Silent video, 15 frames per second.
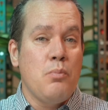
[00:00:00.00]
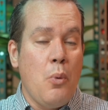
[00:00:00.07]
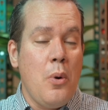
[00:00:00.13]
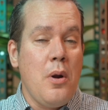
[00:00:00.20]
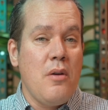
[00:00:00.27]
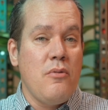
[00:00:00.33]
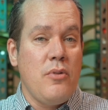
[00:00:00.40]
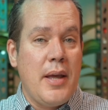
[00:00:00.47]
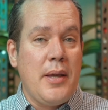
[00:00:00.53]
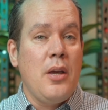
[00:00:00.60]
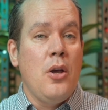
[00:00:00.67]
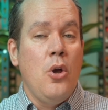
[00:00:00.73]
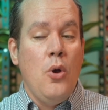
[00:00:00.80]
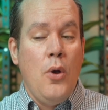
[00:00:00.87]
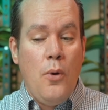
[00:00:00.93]
more of like
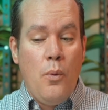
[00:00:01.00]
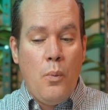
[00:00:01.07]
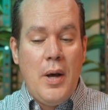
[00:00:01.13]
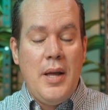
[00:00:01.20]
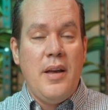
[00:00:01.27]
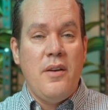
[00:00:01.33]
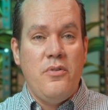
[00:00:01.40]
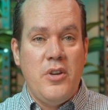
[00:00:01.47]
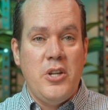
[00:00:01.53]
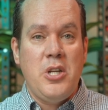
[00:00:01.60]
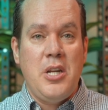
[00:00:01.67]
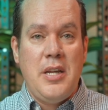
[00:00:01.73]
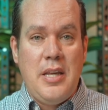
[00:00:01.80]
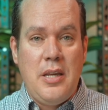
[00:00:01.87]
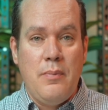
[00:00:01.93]
what a
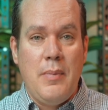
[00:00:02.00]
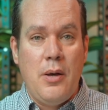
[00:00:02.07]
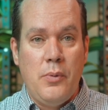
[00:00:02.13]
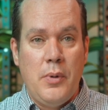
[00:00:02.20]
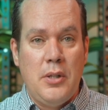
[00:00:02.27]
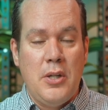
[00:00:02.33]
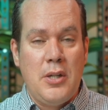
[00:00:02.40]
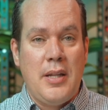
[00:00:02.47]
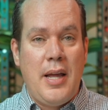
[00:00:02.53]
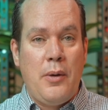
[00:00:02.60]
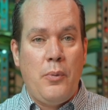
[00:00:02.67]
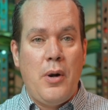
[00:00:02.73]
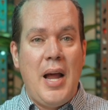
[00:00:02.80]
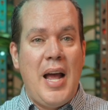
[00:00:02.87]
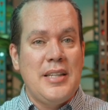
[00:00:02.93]
phishing email would look
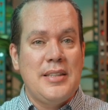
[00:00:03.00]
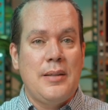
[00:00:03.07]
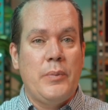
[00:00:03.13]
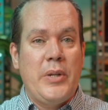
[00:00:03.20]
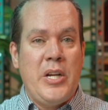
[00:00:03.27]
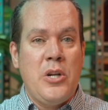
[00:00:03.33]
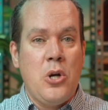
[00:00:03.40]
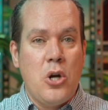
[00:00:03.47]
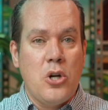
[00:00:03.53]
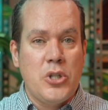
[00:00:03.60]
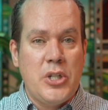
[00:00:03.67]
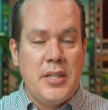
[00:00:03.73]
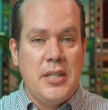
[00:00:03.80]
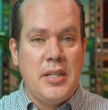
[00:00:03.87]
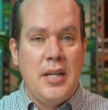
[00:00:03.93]
like, where it has something
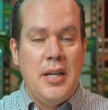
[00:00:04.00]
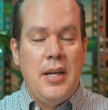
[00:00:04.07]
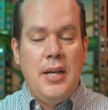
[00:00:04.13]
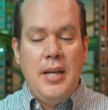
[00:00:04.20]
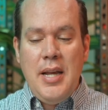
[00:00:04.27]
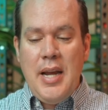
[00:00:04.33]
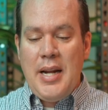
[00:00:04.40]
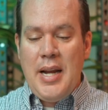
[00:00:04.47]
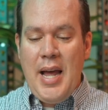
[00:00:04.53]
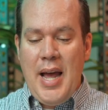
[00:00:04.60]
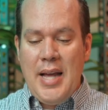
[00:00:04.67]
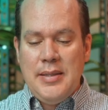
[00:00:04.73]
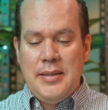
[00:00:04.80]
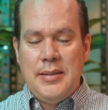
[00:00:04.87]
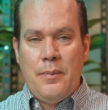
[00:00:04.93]
urgent and it
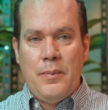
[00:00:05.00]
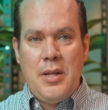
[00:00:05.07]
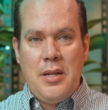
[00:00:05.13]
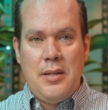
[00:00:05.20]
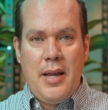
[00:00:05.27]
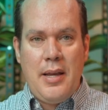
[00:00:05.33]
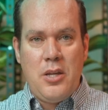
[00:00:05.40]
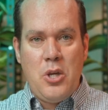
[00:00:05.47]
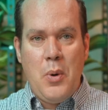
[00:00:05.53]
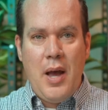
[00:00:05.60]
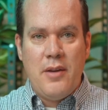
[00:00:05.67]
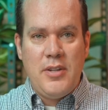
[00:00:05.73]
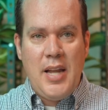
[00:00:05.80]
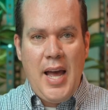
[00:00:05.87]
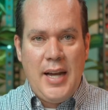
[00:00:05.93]
has something like you
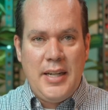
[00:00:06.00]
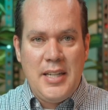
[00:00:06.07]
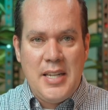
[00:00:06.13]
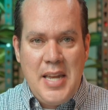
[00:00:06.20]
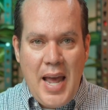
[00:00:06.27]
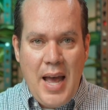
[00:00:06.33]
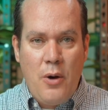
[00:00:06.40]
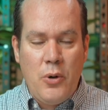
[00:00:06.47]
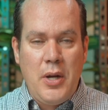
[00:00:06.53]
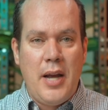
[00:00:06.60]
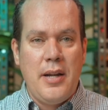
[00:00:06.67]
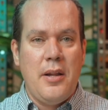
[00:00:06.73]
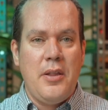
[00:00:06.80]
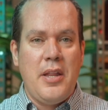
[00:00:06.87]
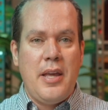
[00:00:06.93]
have to act now
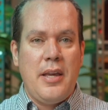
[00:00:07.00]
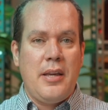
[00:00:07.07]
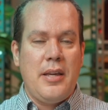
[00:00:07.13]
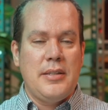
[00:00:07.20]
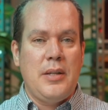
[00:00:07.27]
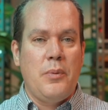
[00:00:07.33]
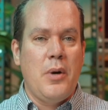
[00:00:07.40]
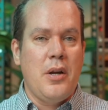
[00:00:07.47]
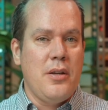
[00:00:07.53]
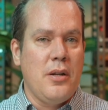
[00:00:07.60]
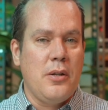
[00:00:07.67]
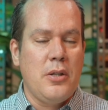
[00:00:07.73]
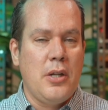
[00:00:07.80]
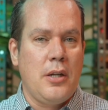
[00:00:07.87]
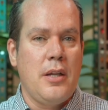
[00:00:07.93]
kind of thing because they want you
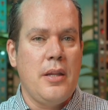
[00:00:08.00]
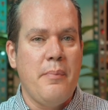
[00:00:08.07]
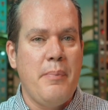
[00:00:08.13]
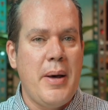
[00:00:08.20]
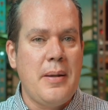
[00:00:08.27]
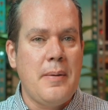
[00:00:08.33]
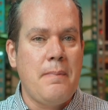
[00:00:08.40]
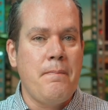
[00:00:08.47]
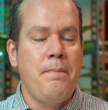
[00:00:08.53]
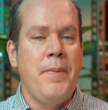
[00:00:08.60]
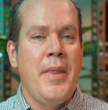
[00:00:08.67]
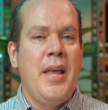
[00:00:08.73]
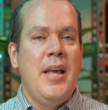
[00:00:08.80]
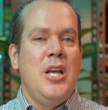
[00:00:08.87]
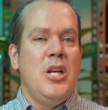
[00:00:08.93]
to click on the button.
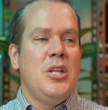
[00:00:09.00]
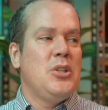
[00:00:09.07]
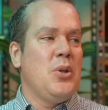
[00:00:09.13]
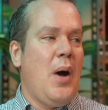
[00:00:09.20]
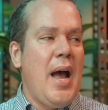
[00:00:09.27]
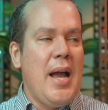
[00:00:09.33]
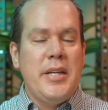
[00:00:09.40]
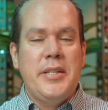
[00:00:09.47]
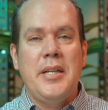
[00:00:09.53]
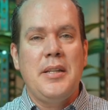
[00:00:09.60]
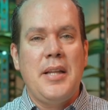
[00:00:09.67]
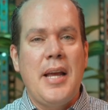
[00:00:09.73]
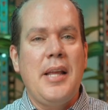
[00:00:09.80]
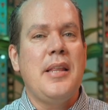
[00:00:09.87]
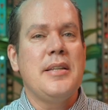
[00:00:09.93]
So I actually
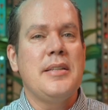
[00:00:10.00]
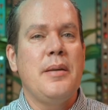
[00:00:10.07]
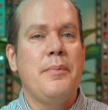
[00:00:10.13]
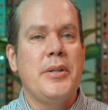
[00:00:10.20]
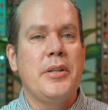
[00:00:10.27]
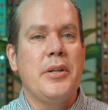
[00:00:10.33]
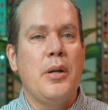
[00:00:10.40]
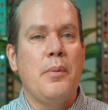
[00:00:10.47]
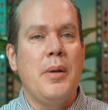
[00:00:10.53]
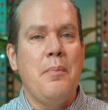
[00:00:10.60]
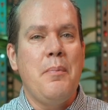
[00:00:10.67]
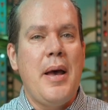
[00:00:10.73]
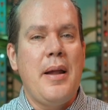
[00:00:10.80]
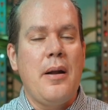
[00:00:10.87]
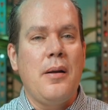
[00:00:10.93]
like this image a little
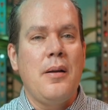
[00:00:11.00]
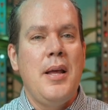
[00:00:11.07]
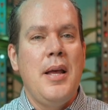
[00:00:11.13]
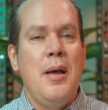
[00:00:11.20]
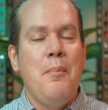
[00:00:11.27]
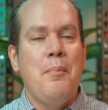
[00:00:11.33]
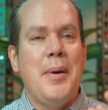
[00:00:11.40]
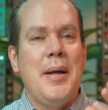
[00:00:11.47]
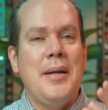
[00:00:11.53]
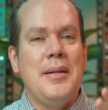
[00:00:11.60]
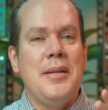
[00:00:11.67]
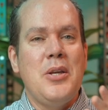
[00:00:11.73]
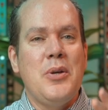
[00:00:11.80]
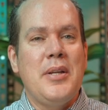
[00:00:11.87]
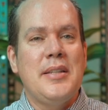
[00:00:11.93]
bit better,
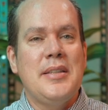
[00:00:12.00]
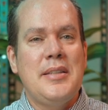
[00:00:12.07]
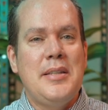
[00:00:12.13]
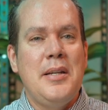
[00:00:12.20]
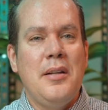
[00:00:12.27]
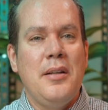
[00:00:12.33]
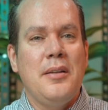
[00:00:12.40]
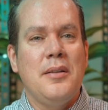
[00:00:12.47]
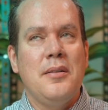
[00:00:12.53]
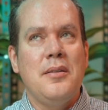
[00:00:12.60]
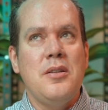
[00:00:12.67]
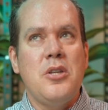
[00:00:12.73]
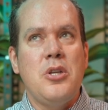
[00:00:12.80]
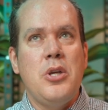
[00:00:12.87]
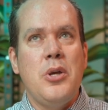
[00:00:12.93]
but you can still
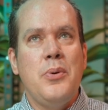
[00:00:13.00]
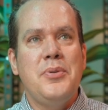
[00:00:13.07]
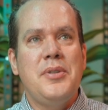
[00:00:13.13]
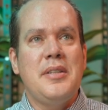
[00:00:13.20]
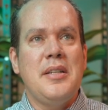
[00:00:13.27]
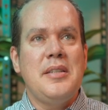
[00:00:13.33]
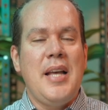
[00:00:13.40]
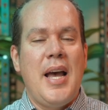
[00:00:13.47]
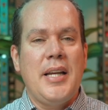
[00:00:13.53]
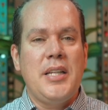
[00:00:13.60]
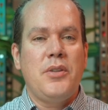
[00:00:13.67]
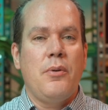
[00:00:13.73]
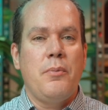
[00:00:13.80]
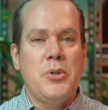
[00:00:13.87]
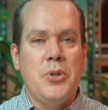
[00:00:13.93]
use the
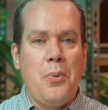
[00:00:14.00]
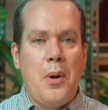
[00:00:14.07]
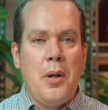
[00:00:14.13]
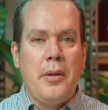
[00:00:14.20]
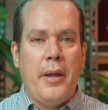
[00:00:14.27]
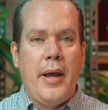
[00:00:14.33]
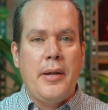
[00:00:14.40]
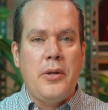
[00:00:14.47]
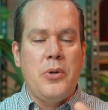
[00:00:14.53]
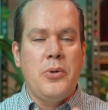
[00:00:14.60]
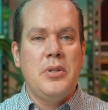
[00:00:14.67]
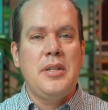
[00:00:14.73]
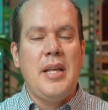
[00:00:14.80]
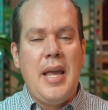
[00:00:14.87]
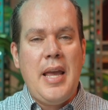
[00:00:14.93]
text from Storyline,
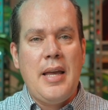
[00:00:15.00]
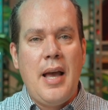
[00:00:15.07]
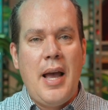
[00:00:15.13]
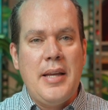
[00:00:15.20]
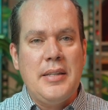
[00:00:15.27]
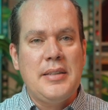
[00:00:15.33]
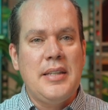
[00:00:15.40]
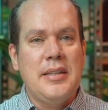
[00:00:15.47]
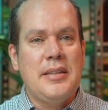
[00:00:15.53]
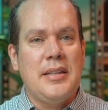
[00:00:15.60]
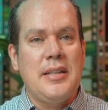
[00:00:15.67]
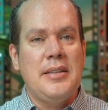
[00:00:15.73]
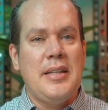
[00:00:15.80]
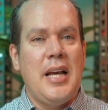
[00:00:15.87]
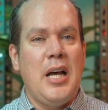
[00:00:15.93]
use the AI
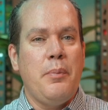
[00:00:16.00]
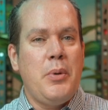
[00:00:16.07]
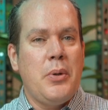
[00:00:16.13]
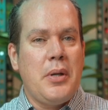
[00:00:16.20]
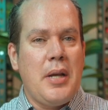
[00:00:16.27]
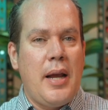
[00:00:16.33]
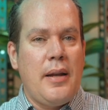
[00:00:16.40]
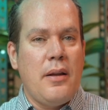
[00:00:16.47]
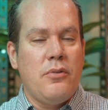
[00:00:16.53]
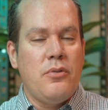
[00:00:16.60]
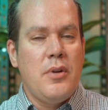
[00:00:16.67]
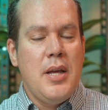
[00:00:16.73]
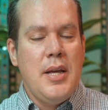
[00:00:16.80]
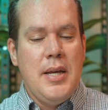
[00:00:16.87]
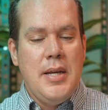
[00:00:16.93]
assistant to help you kind of
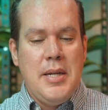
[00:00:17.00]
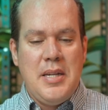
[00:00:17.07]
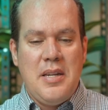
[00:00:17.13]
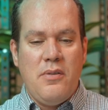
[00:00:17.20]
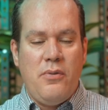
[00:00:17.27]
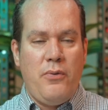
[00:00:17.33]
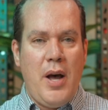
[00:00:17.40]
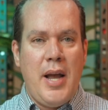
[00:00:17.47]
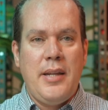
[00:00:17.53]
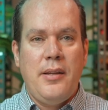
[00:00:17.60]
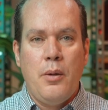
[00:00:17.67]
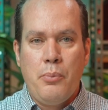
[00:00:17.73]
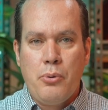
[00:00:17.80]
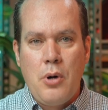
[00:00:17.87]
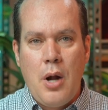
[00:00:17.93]
define
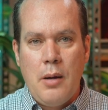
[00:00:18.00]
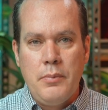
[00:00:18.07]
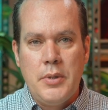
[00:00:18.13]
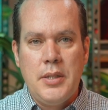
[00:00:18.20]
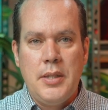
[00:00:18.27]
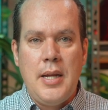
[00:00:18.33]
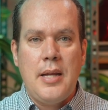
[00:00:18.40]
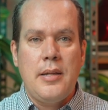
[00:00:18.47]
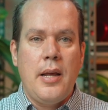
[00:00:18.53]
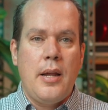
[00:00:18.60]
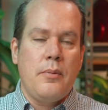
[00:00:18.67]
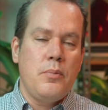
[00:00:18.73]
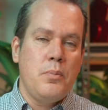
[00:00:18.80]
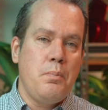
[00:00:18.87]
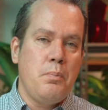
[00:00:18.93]
the prompt and
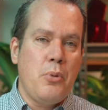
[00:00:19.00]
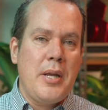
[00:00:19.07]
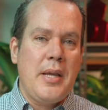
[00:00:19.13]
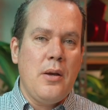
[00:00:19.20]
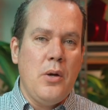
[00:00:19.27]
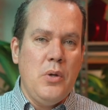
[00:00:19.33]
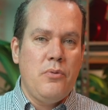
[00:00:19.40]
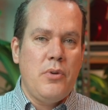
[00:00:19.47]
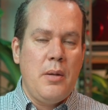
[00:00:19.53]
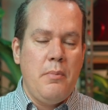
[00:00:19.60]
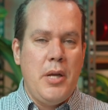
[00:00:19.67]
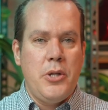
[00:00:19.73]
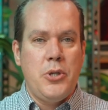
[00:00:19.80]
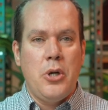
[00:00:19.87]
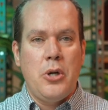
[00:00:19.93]
then bring it over to
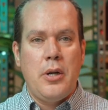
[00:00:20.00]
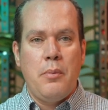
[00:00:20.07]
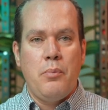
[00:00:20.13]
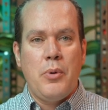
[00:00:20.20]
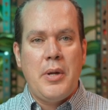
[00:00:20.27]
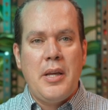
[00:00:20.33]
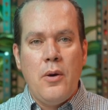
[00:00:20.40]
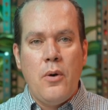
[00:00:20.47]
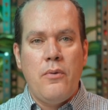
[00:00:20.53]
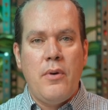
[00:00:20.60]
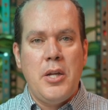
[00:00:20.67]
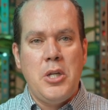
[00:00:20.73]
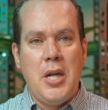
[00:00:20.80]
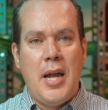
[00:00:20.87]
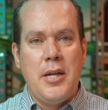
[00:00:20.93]
Midjourney, bring it over
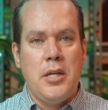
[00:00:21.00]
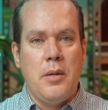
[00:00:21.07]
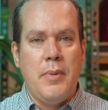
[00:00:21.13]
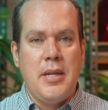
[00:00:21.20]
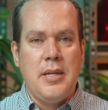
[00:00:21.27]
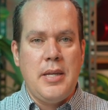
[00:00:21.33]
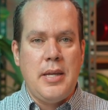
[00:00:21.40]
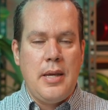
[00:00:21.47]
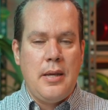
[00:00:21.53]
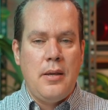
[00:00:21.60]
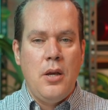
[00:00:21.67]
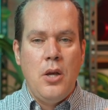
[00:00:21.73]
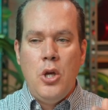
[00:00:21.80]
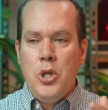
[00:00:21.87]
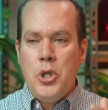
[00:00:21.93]
to ChatGPT,
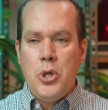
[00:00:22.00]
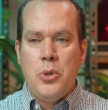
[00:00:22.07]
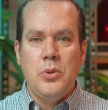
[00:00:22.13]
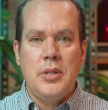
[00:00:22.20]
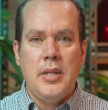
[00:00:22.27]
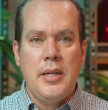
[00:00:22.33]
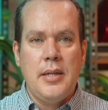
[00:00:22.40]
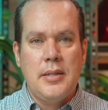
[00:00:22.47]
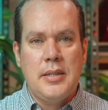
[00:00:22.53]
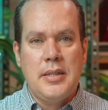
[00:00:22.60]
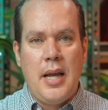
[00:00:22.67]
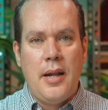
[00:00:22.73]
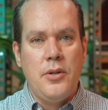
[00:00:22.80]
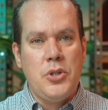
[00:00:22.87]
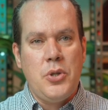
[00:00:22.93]
use it
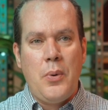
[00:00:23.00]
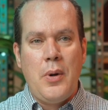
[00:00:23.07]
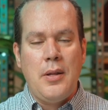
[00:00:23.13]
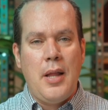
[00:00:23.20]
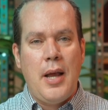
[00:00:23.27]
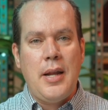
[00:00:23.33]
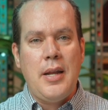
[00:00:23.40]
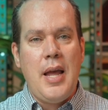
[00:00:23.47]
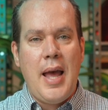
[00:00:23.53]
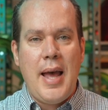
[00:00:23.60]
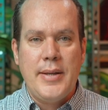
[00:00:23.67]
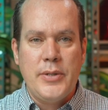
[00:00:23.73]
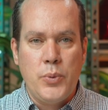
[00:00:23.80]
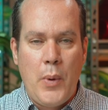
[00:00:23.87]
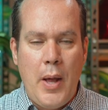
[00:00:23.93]
inside of Storyline
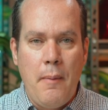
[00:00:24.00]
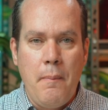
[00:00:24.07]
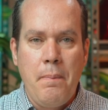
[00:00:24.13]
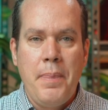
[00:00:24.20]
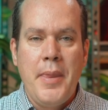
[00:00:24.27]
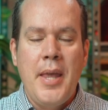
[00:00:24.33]
as well.